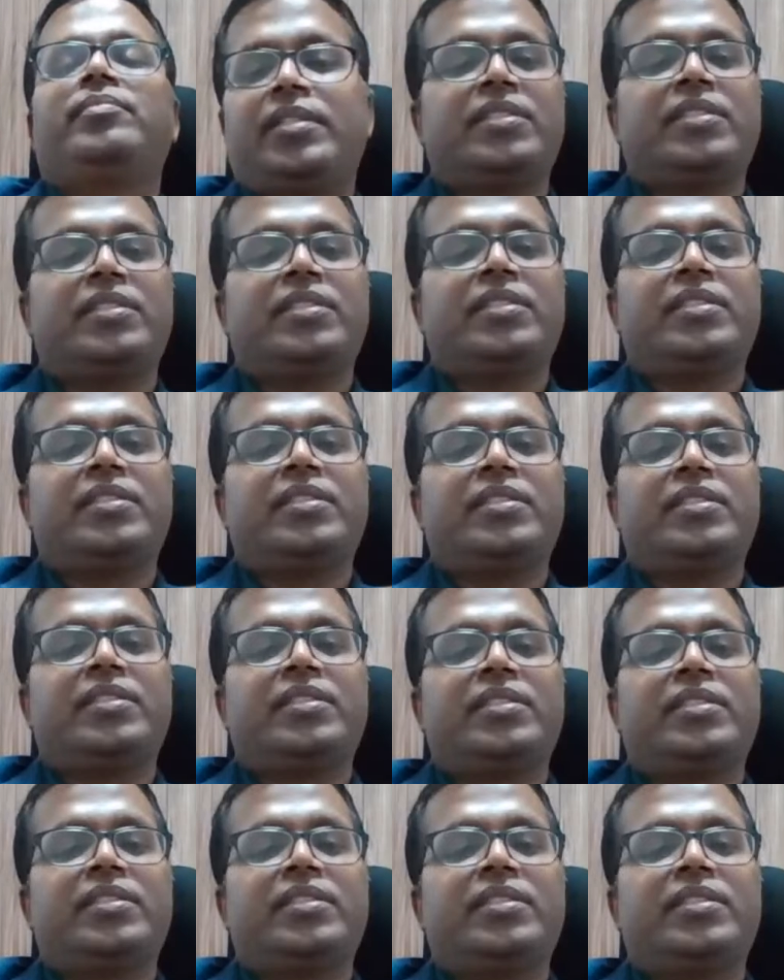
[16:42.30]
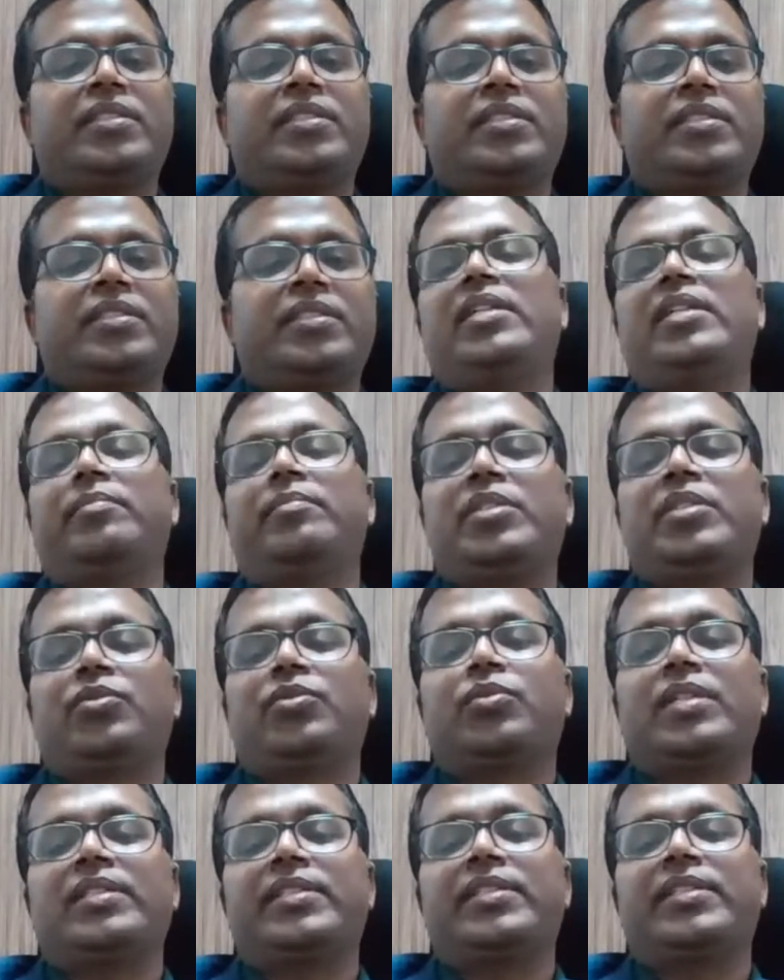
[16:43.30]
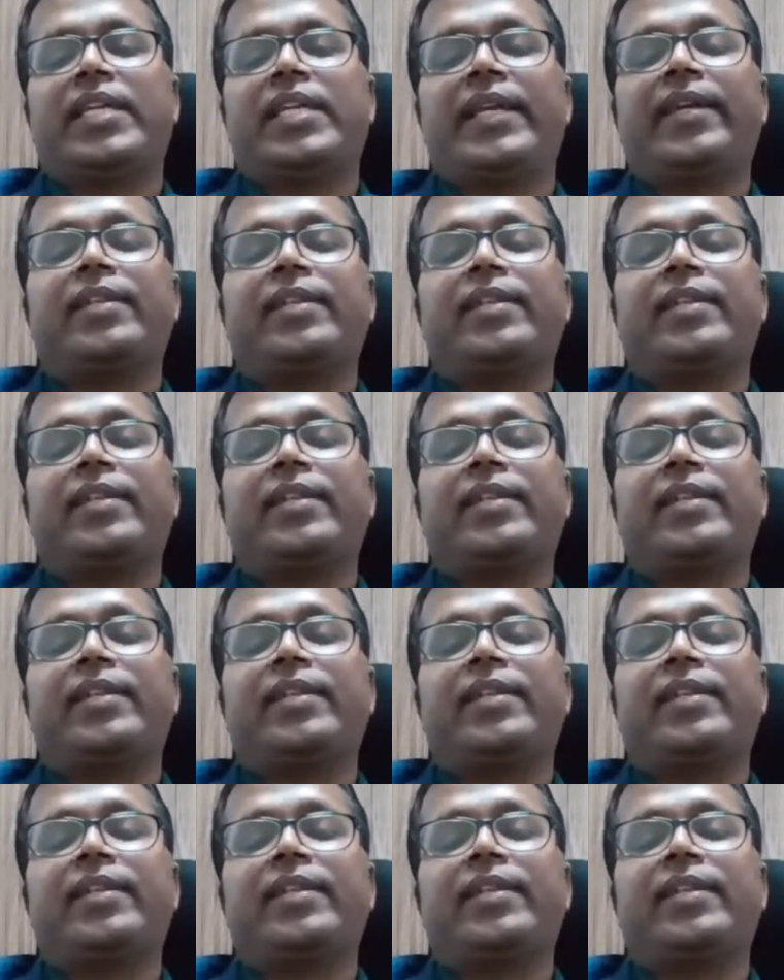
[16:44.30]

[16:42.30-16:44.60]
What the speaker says: females, mostly from just 3 of their